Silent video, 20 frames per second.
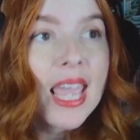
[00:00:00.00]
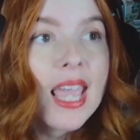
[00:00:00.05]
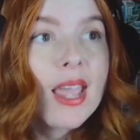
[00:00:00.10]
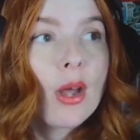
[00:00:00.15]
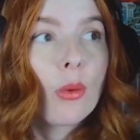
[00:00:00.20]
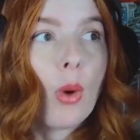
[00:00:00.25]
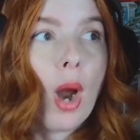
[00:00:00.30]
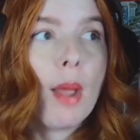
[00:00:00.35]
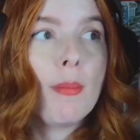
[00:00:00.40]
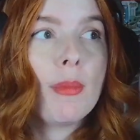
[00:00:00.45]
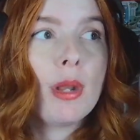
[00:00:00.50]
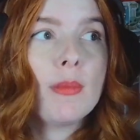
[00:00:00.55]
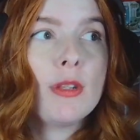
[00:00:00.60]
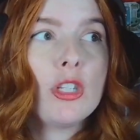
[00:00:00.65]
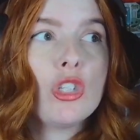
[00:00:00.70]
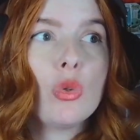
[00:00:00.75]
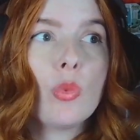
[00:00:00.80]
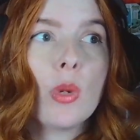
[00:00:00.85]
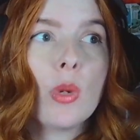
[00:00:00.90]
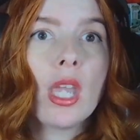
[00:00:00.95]
where I'm gonna be
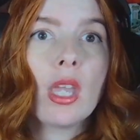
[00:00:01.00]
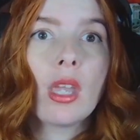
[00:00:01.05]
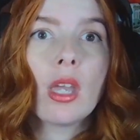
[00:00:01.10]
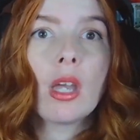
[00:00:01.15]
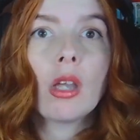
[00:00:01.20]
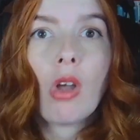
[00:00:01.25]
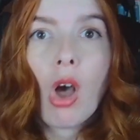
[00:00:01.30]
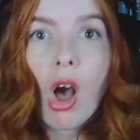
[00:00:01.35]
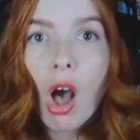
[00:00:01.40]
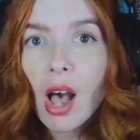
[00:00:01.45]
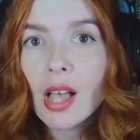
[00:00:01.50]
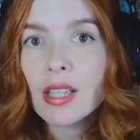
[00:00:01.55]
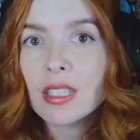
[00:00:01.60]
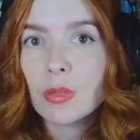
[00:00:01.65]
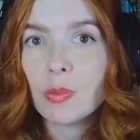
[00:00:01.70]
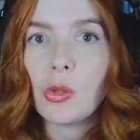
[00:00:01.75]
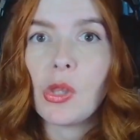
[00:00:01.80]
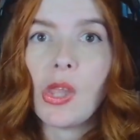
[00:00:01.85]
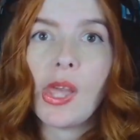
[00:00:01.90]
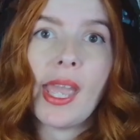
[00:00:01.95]
doing
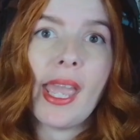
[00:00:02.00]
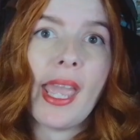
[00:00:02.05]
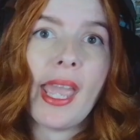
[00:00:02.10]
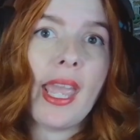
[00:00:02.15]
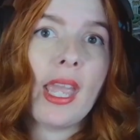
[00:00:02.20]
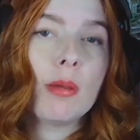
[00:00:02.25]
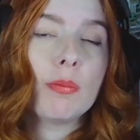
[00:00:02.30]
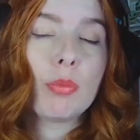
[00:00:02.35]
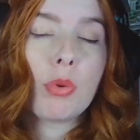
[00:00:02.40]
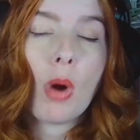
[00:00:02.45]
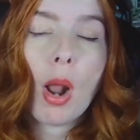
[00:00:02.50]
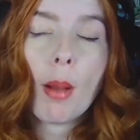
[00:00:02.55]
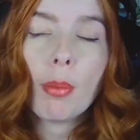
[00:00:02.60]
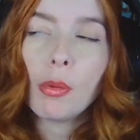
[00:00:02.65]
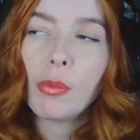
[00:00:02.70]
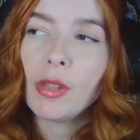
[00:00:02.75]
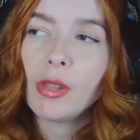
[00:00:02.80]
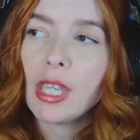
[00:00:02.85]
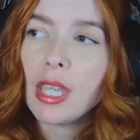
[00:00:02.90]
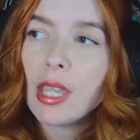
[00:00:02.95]
cosplay,
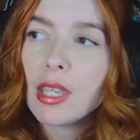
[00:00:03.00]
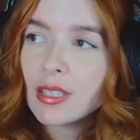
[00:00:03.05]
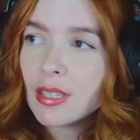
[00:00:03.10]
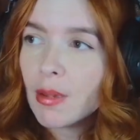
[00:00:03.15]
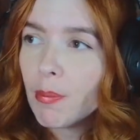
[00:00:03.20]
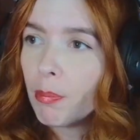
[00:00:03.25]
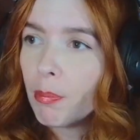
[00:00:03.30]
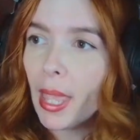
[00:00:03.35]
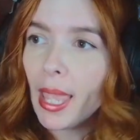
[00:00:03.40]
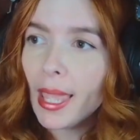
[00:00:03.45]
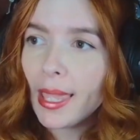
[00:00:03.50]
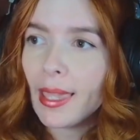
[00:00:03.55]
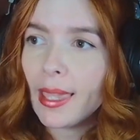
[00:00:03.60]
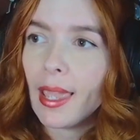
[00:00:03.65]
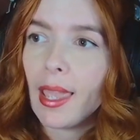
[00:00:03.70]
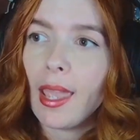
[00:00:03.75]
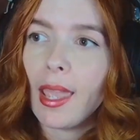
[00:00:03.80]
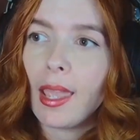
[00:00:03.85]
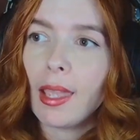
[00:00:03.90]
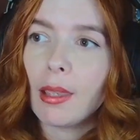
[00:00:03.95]
probably some
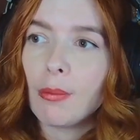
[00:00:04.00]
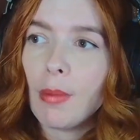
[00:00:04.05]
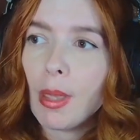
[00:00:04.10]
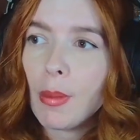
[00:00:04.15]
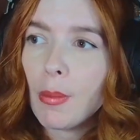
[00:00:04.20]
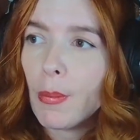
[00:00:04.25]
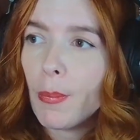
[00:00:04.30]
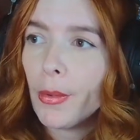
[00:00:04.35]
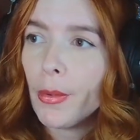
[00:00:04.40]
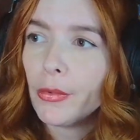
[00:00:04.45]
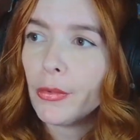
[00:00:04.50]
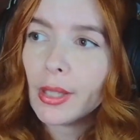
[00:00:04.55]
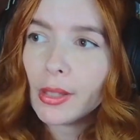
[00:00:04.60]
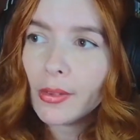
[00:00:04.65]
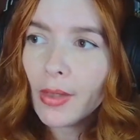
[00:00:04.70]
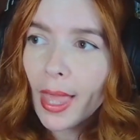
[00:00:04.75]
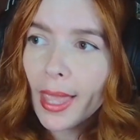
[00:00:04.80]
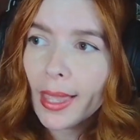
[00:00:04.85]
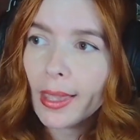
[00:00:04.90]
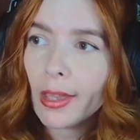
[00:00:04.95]
baking, maybe building
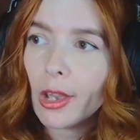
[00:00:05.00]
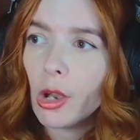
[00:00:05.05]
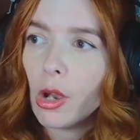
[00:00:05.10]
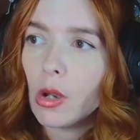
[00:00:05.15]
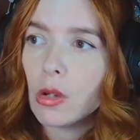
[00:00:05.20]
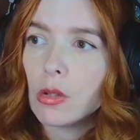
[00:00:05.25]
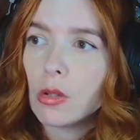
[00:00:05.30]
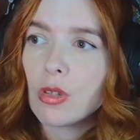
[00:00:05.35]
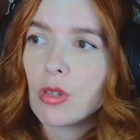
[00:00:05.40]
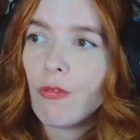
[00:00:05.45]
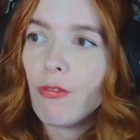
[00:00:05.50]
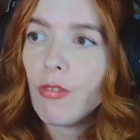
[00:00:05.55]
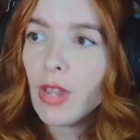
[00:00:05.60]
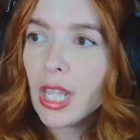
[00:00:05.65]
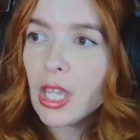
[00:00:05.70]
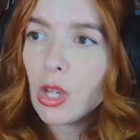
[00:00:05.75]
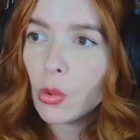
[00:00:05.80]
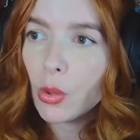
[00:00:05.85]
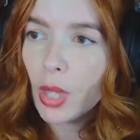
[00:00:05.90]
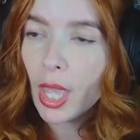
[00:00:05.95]
Legos,
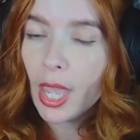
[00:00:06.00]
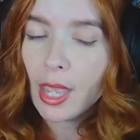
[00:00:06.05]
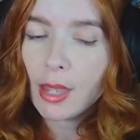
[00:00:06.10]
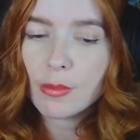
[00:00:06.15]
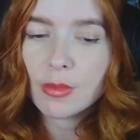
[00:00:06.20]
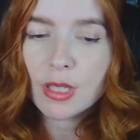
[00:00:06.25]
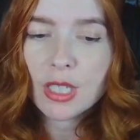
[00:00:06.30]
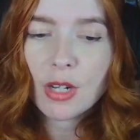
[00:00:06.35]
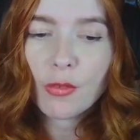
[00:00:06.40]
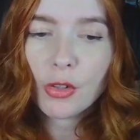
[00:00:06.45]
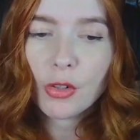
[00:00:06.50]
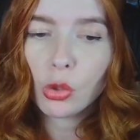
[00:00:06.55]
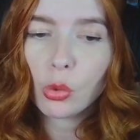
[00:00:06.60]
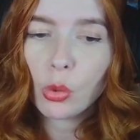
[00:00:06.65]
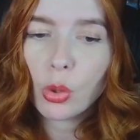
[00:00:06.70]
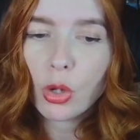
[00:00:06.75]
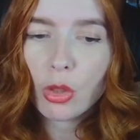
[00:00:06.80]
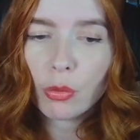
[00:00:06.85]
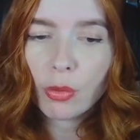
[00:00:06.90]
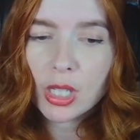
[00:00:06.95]
video games, different
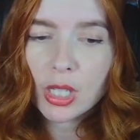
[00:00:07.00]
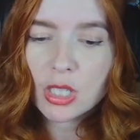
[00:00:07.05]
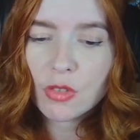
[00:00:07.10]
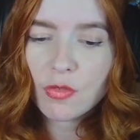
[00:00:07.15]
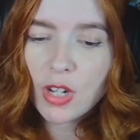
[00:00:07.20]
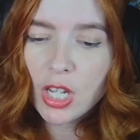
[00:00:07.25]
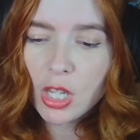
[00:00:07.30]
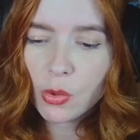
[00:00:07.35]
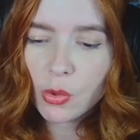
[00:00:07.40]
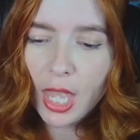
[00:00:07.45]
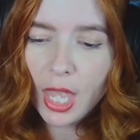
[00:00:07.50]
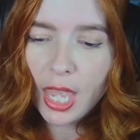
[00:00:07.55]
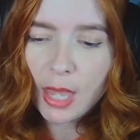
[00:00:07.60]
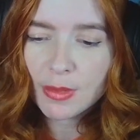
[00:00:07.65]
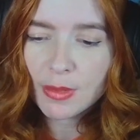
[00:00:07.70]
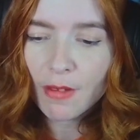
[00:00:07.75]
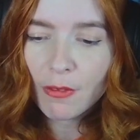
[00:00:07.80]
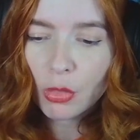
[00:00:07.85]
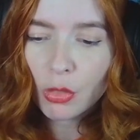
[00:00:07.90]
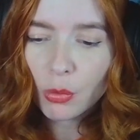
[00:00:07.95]
Lord of the Rings video
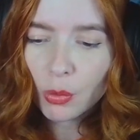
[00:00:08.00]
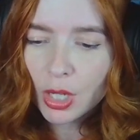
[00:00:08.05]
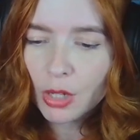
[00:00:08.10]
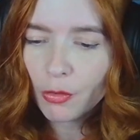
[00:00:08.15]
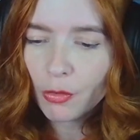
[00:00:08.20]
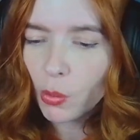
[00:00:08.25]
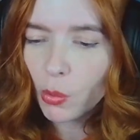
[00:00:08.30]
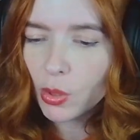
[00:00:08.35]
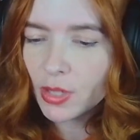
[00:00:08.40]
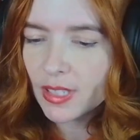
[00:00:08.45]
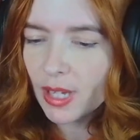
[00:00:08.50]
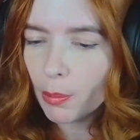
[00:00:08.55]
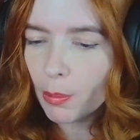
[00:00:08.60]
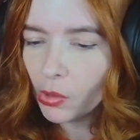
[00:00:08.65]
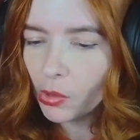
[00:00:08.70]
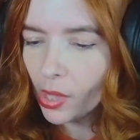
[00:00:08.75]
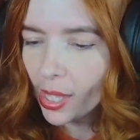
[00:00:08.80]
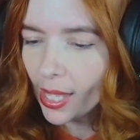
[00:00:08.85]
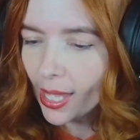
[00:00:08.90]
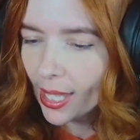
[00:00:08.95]
games. I have 3 different ones I'm
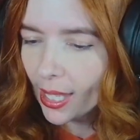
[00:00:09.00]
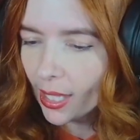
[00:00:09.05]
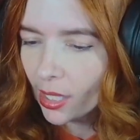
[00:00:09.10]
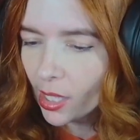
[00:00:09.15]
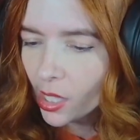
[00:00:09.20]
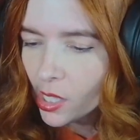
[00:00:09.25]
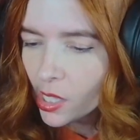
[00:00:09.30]
playing.